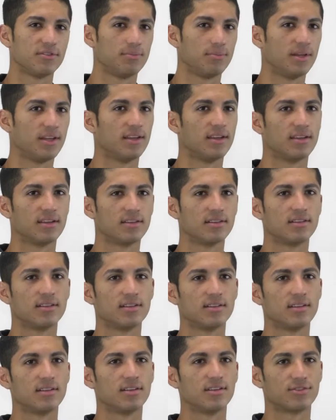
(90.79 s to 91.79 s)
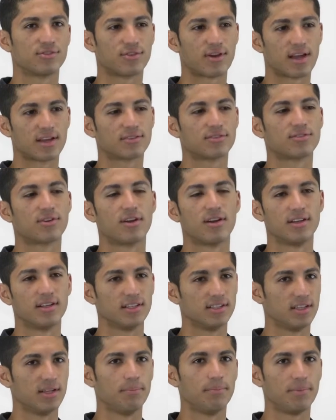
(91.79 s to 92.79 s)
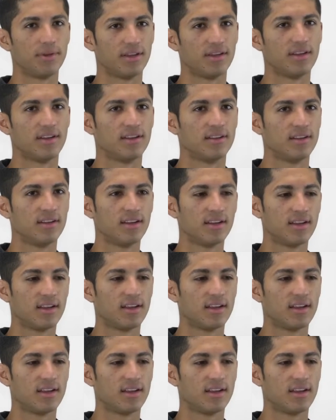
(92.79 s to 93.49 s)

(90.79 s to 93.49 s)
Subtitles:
is being a track star and Olympian,